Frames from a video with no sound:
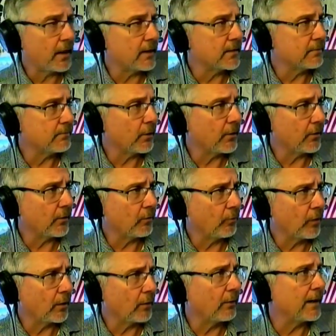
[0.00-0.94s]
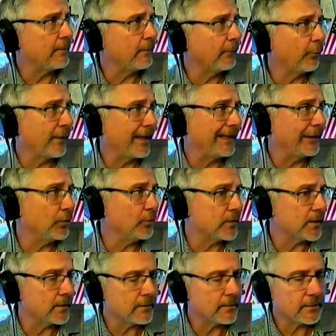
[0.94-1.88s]
part of their water right before they lose
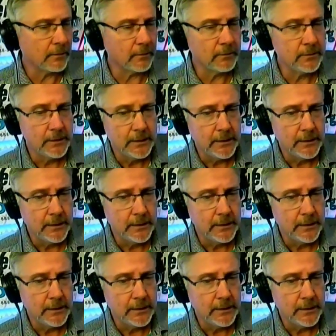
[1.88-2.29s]
it. So